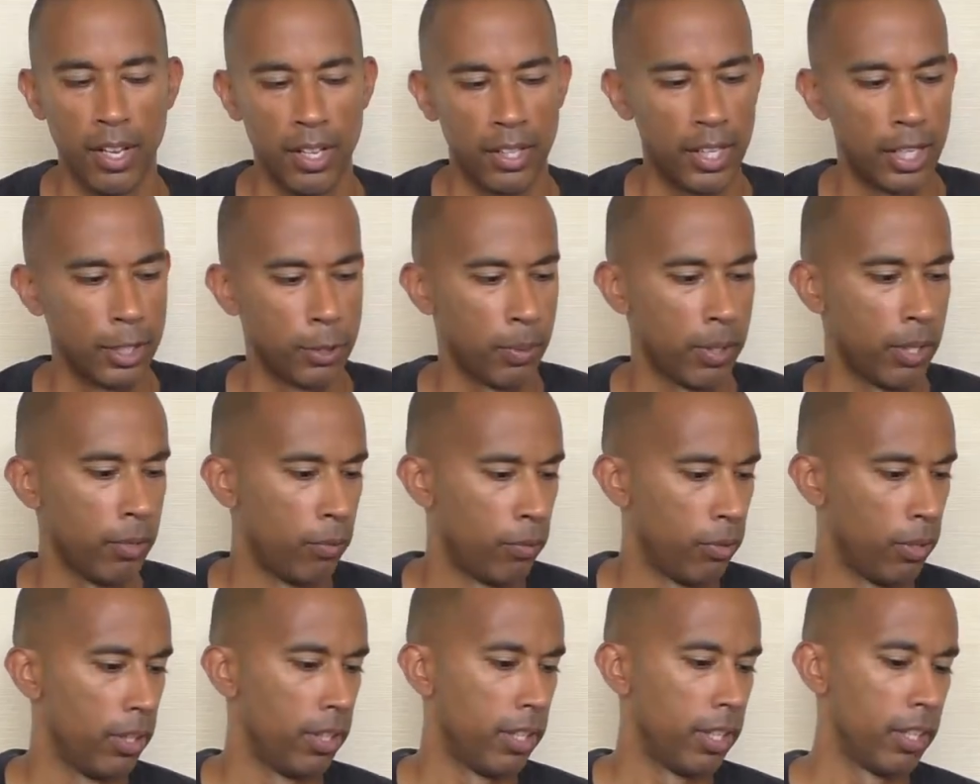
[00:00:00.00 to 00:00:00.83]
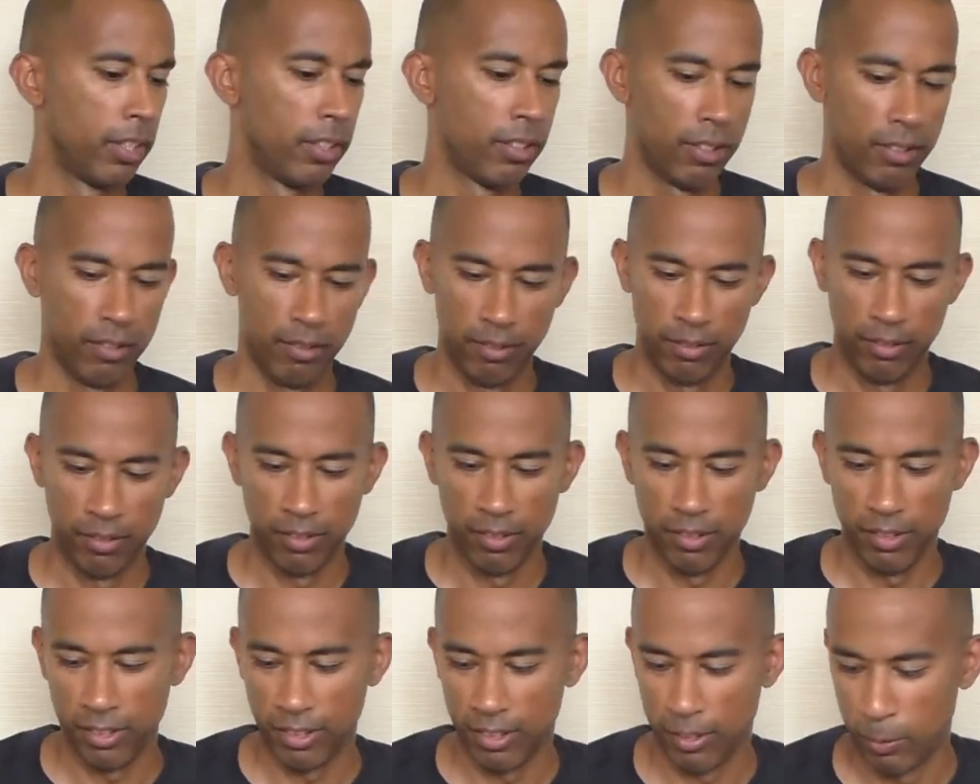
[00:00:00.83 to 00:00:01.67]
That's what really
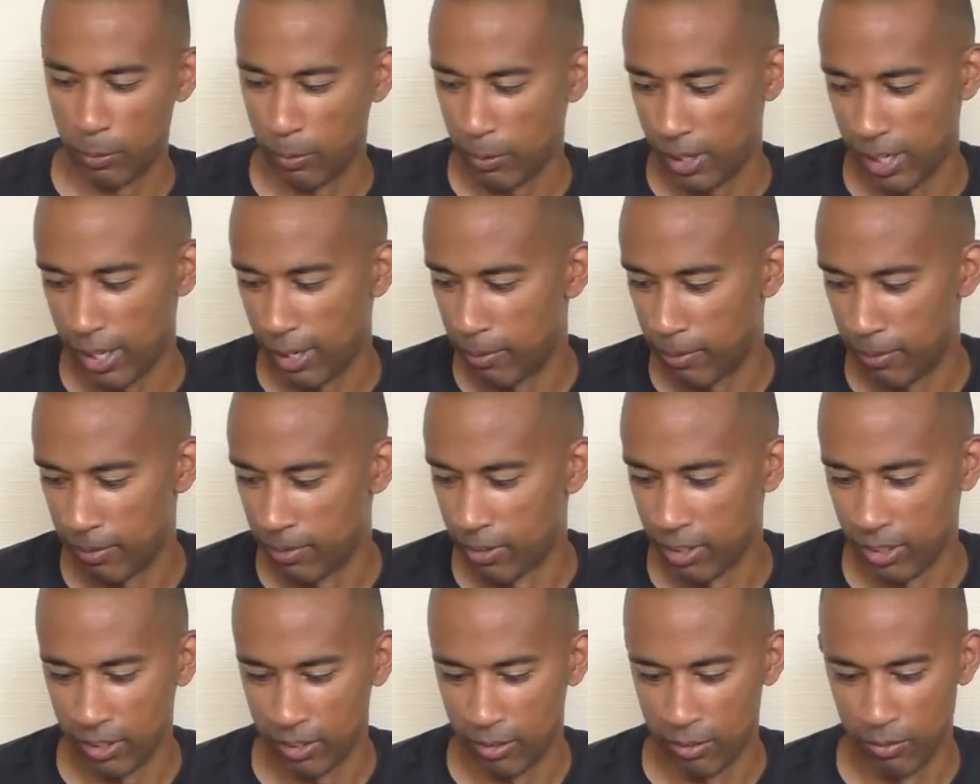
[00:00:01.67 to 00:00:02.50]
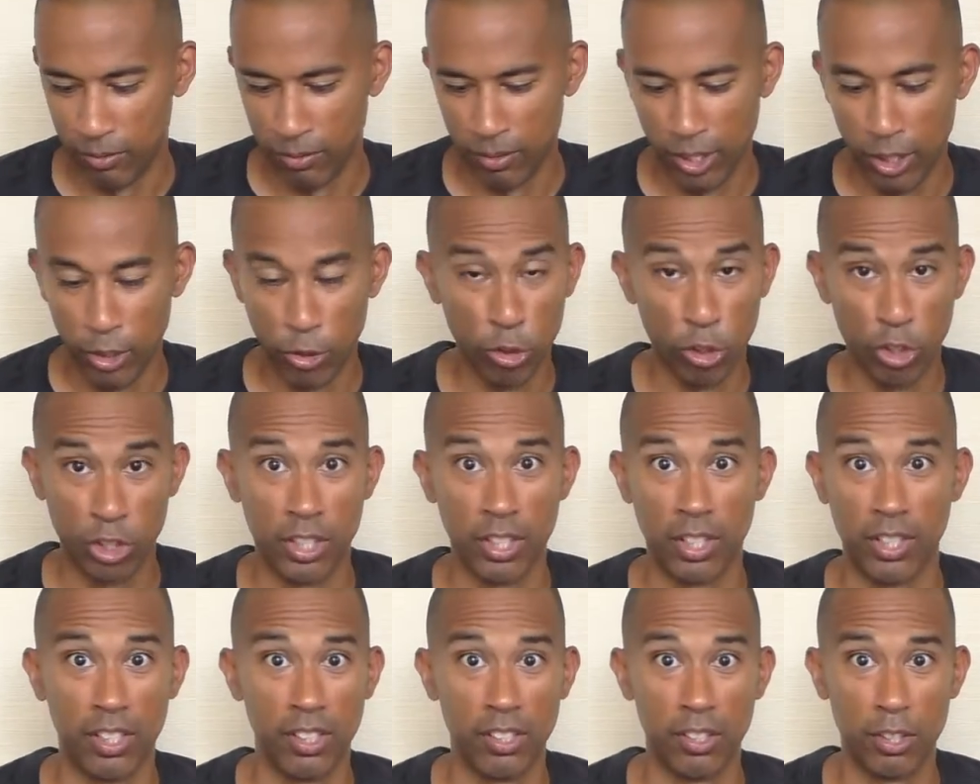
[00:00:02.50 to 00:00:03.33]
is what I'm just
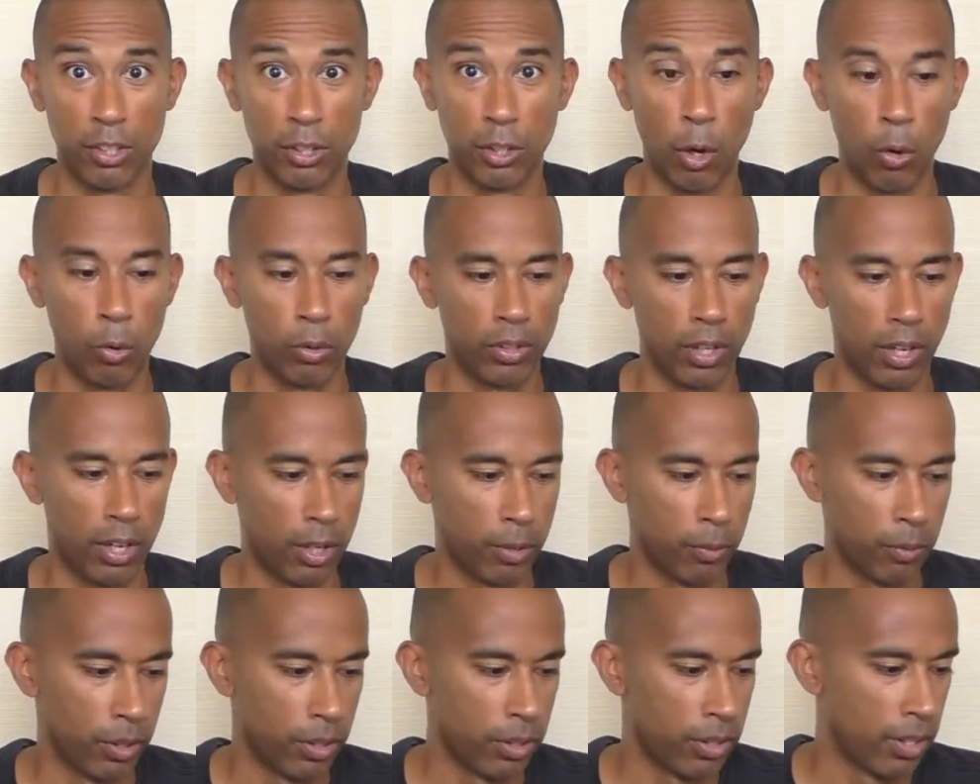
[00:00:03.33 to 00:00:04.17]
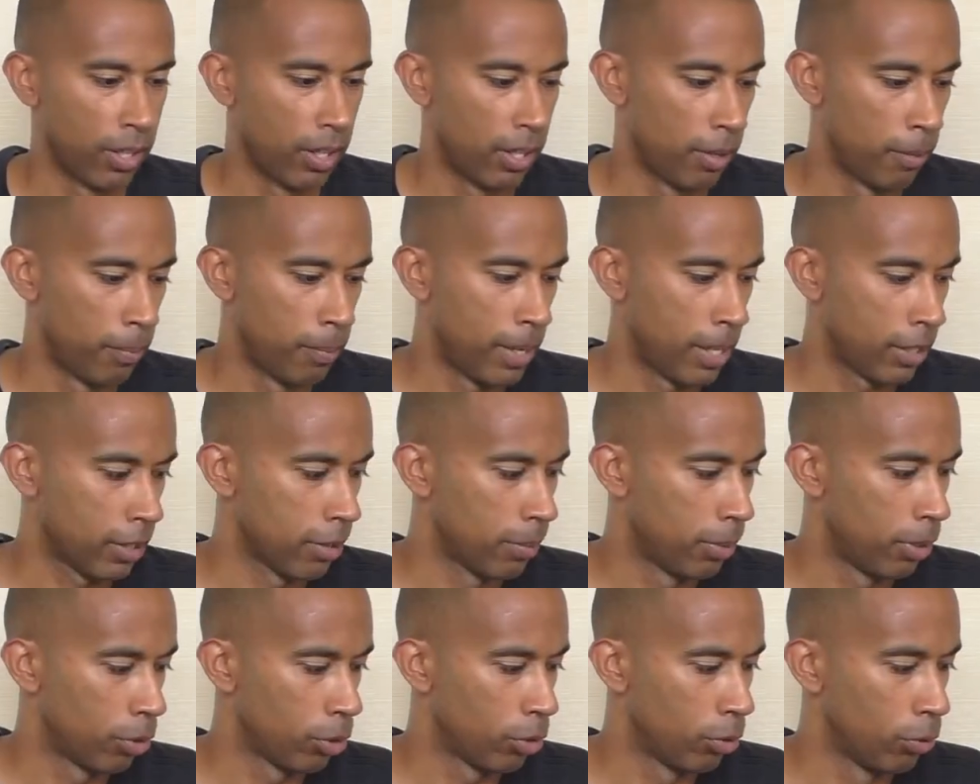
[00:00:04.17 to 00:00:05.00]
interested and stoked on with
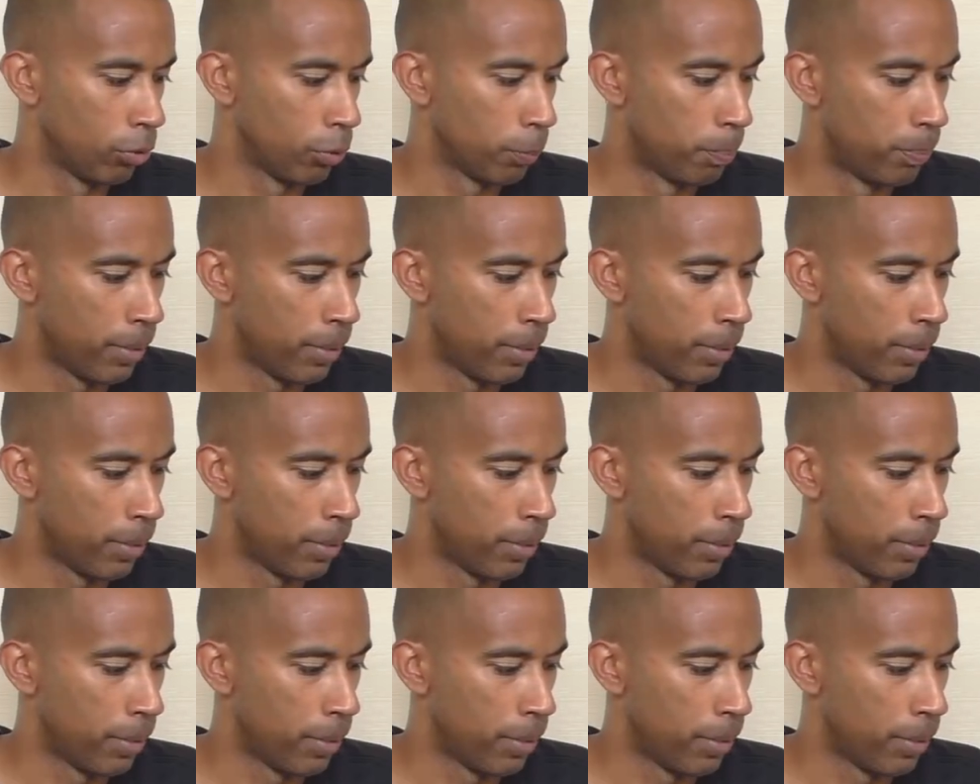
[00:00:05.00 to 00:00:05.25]
basketball shoes.